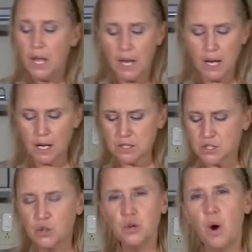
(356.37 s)
And
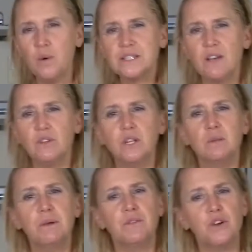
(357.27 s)
so you always have a
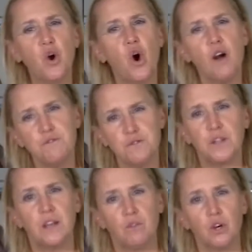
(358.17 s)
little bit of an off
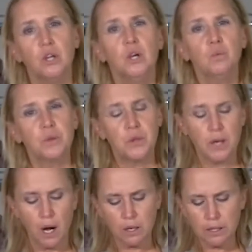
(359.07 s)
flavor with the
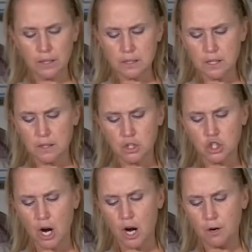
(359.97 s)
garlic that's in the
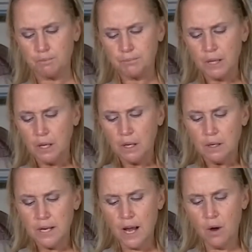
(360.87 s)
jar.
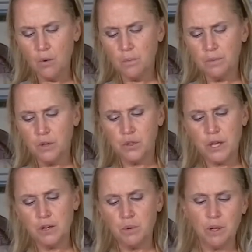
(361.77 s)
Now, you think,